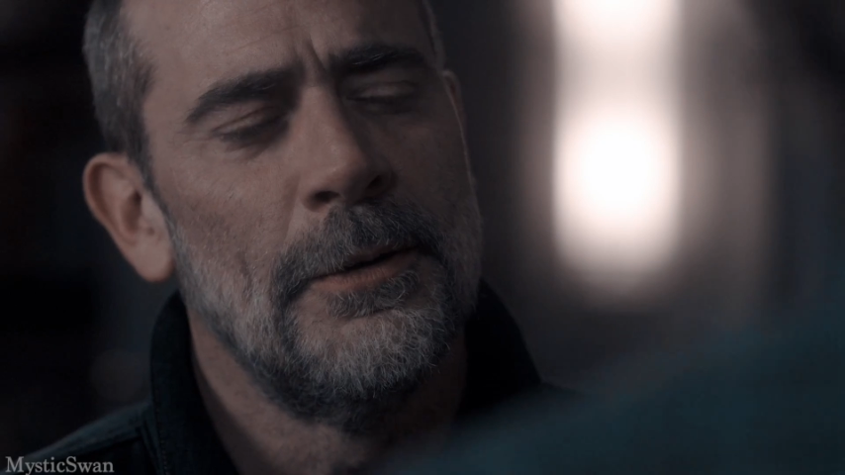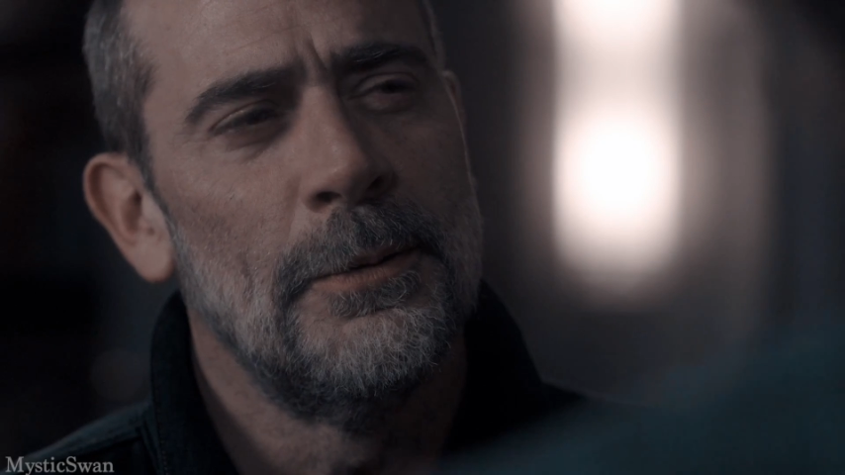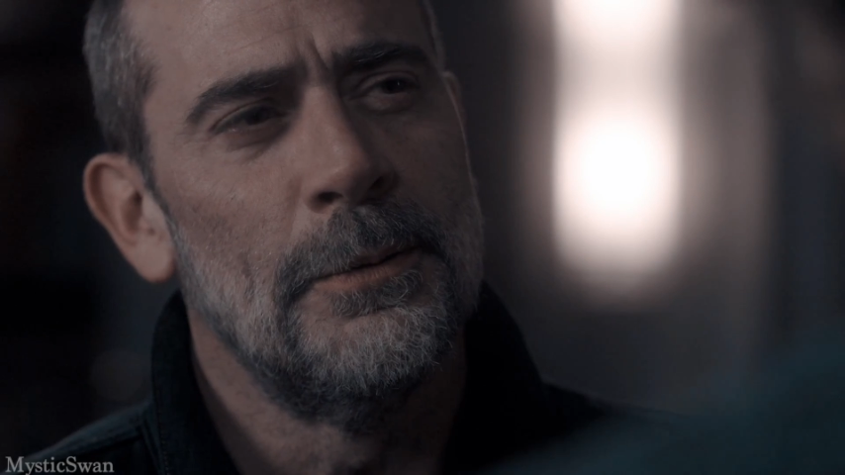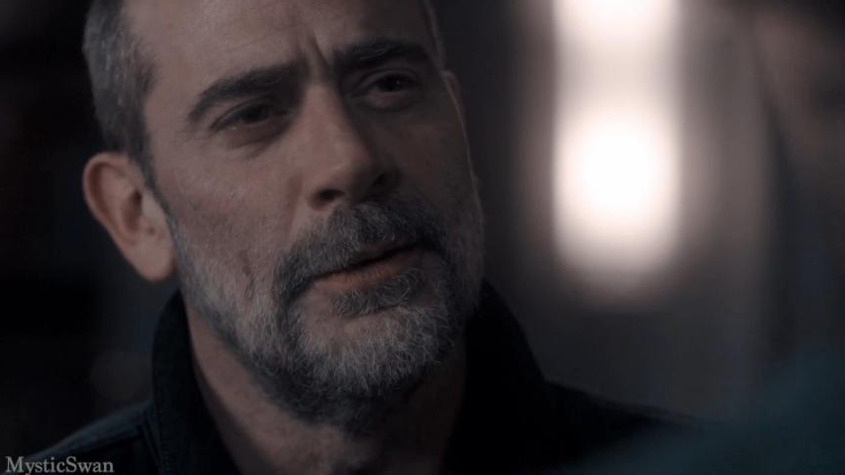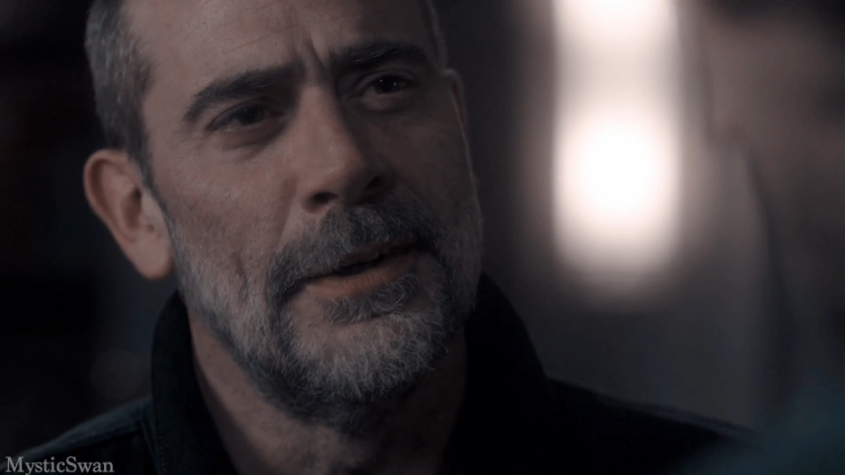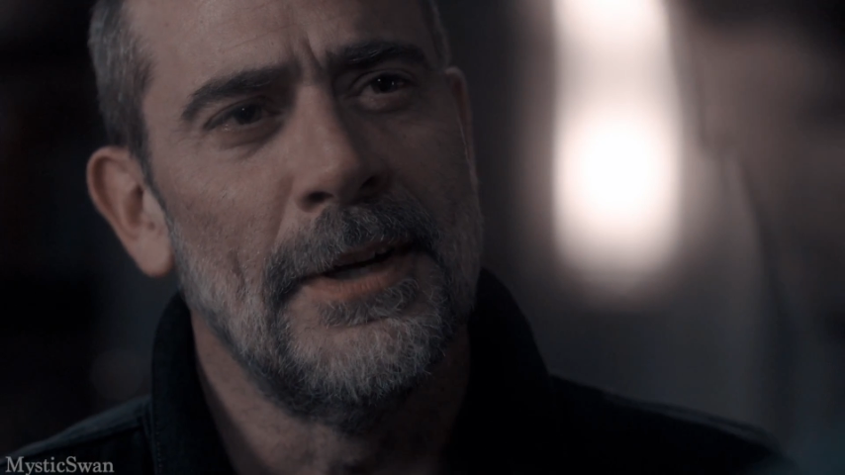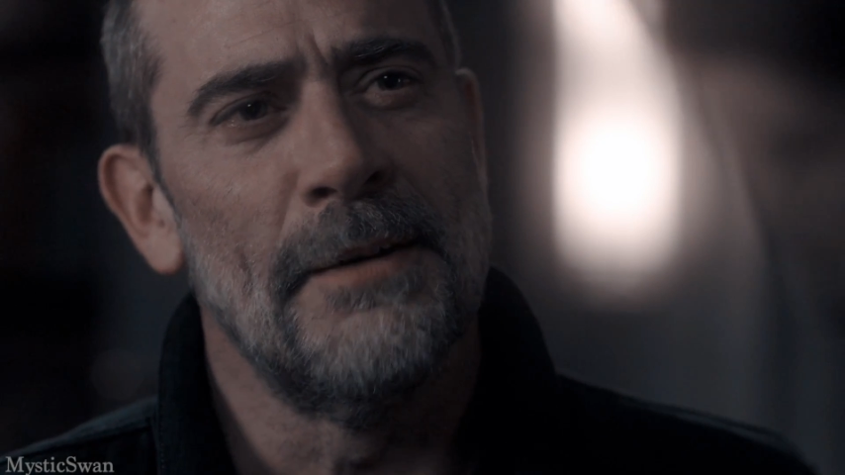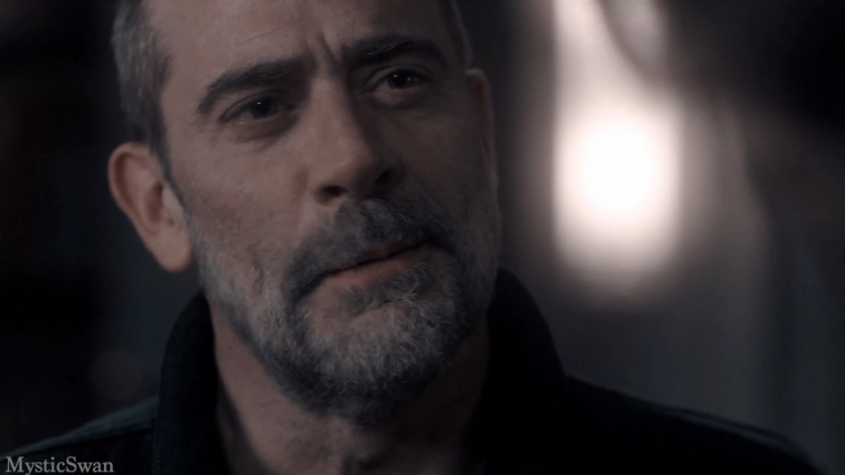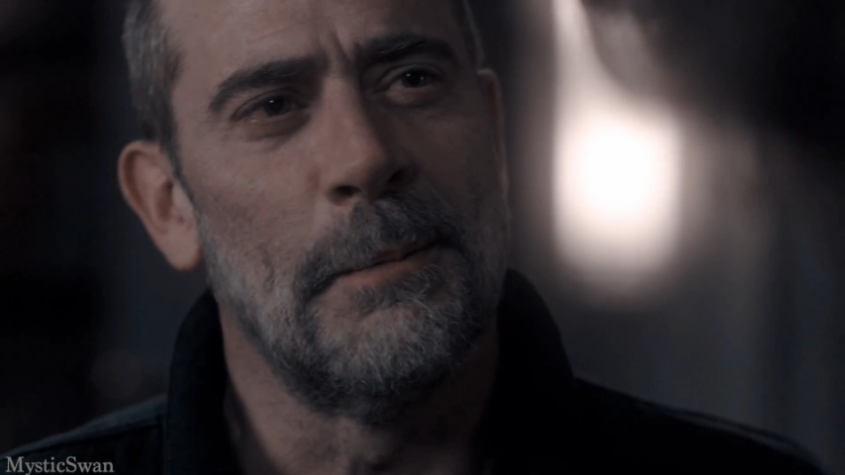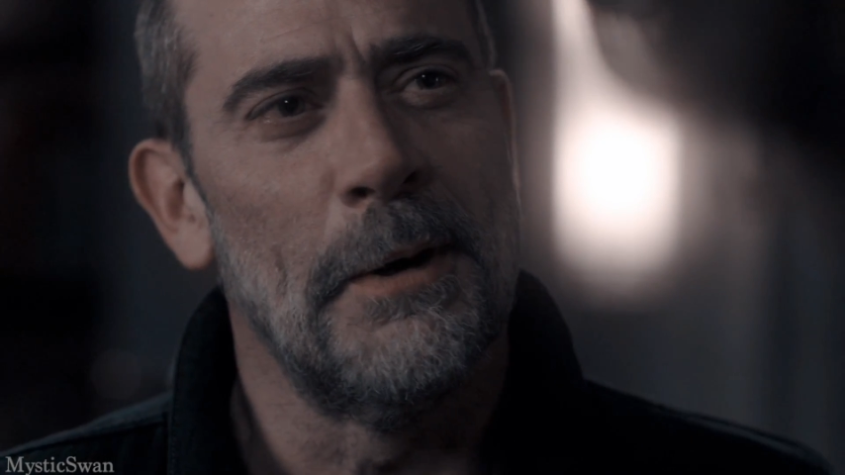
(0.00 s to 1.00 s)
You didn't
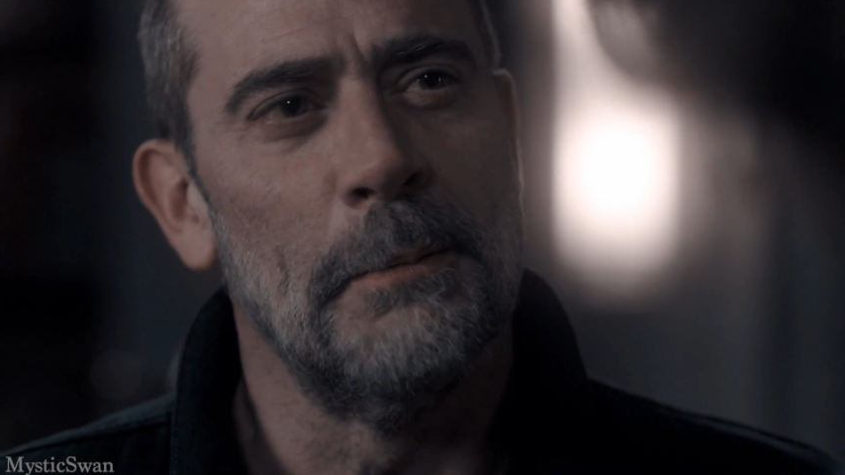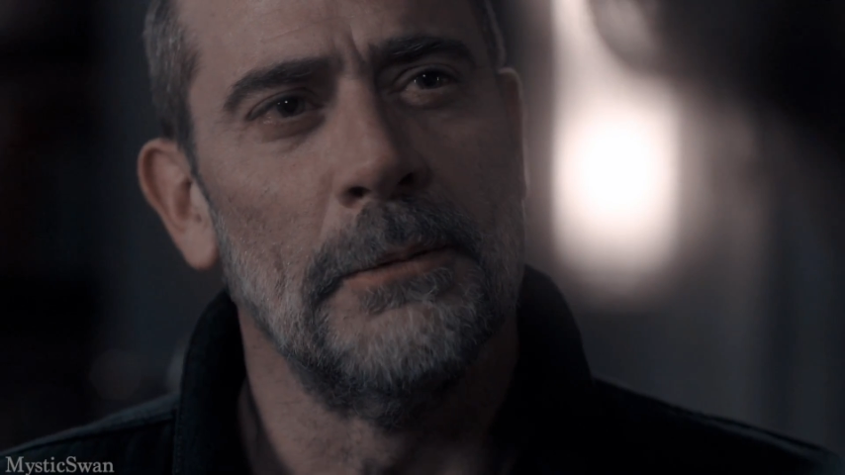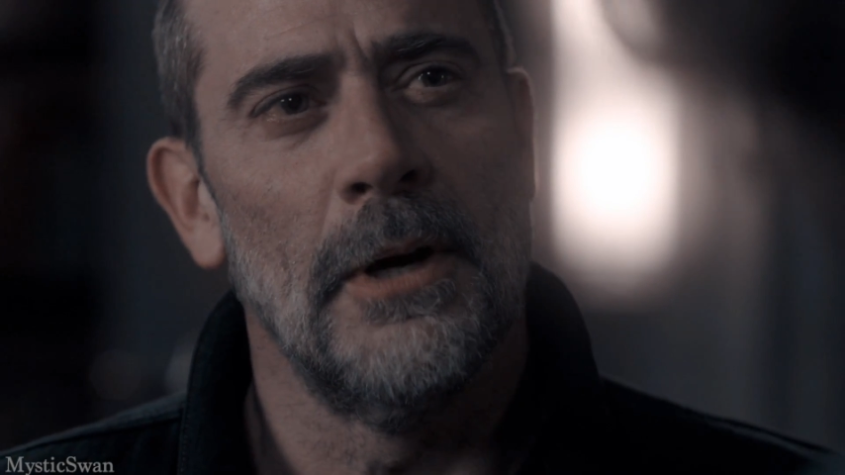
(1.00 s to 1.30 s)
have a problem